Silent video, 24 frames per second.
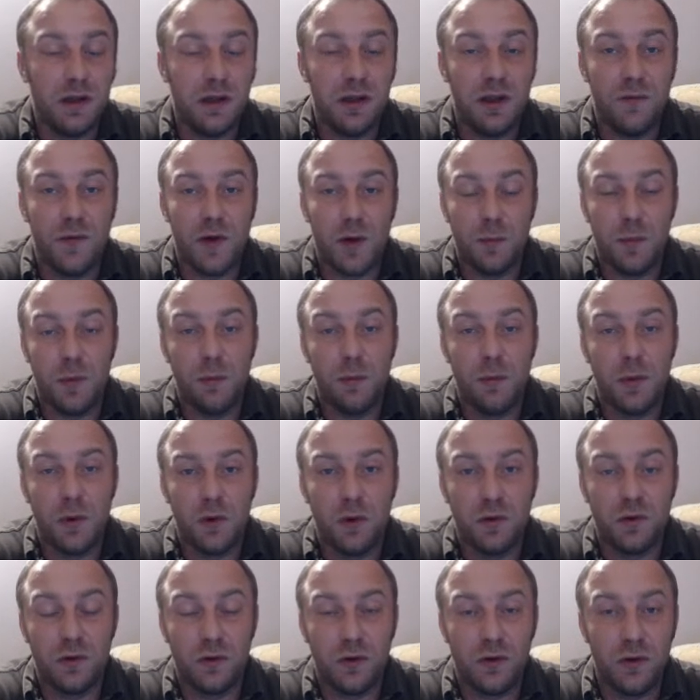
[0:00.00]
give up a
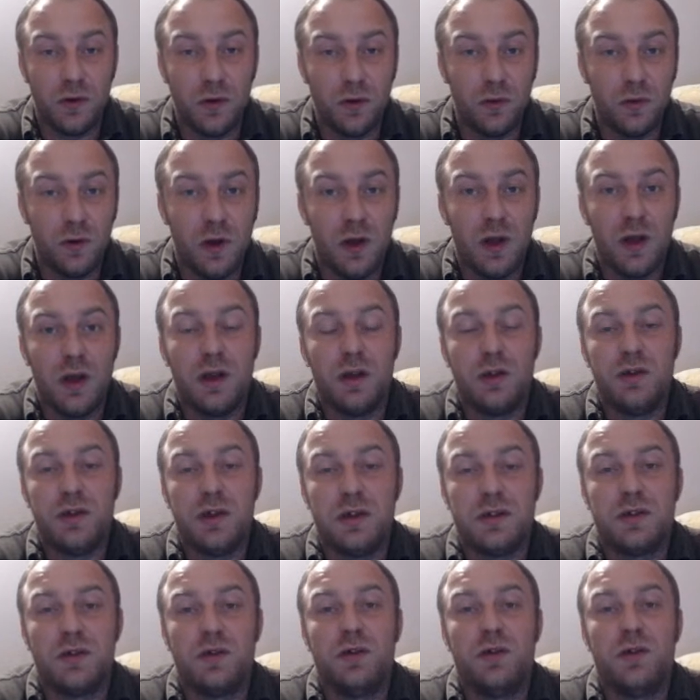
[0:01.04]
pawn or two
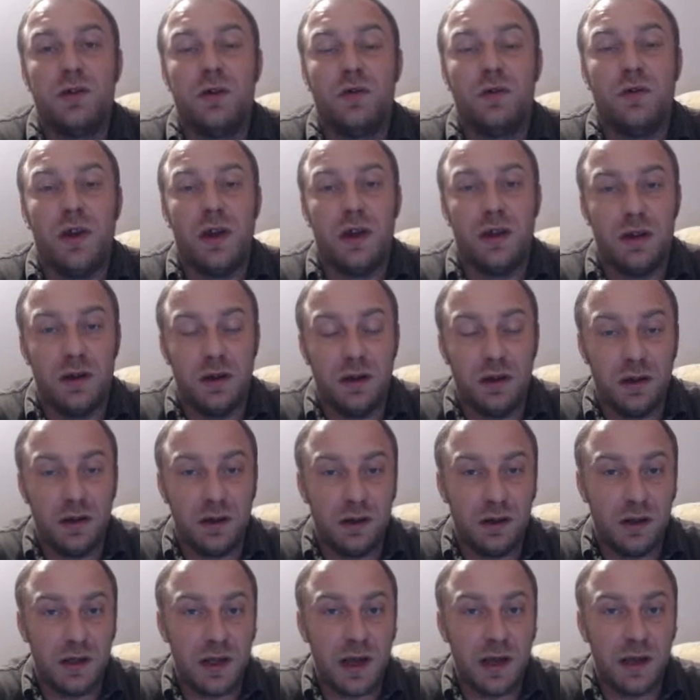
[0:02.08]
just to create an
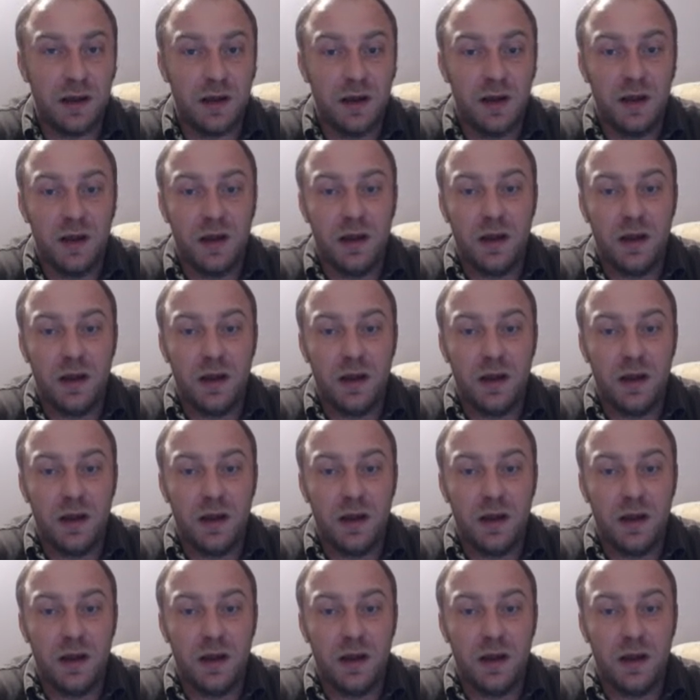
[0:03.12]
attack